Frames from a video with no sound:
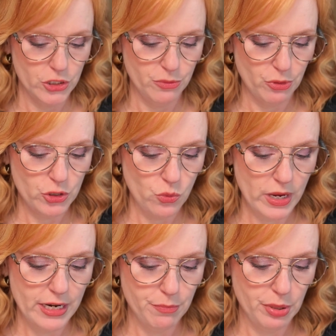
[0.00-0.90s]
Super
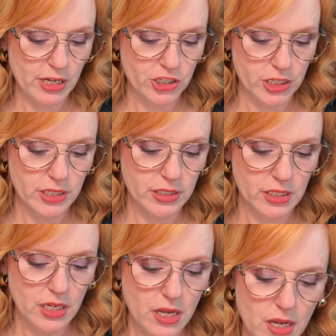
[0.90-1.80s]
Suede
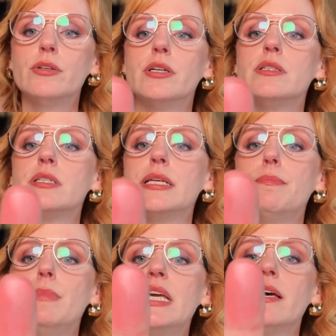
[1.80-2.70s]
blushes. You can see
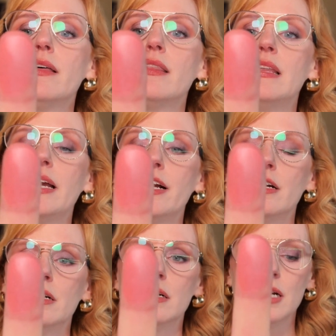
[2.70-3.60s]
Mia
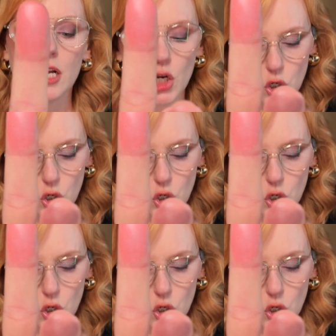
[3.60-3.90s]
there.